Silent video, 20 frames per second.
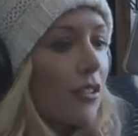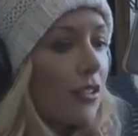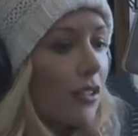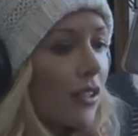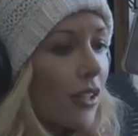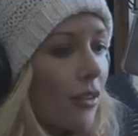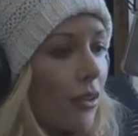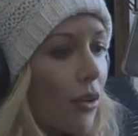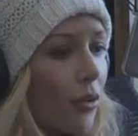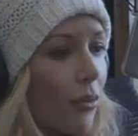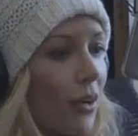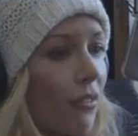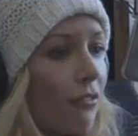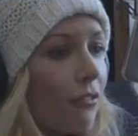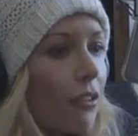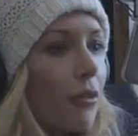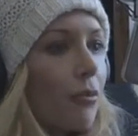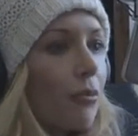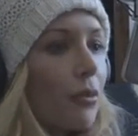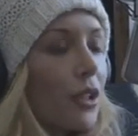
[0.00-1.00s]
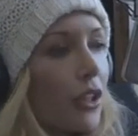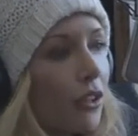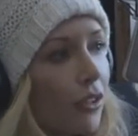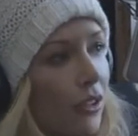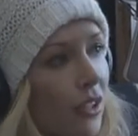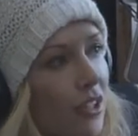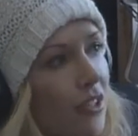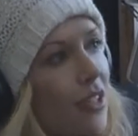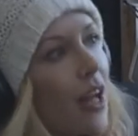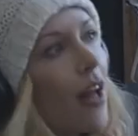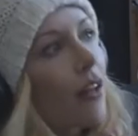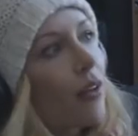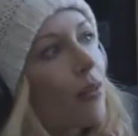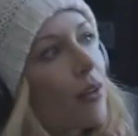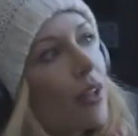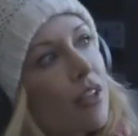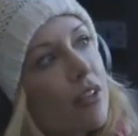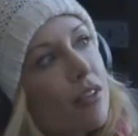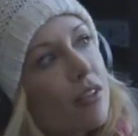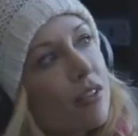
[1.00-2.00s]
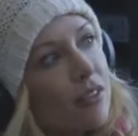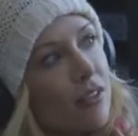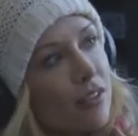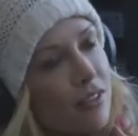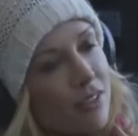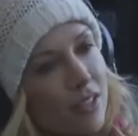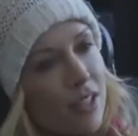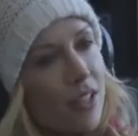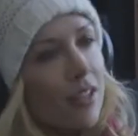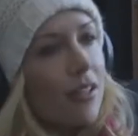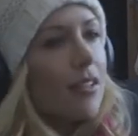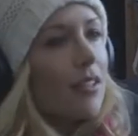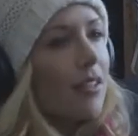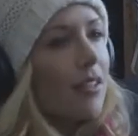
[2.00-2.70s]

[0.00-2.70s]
it went from yearly salary to scene to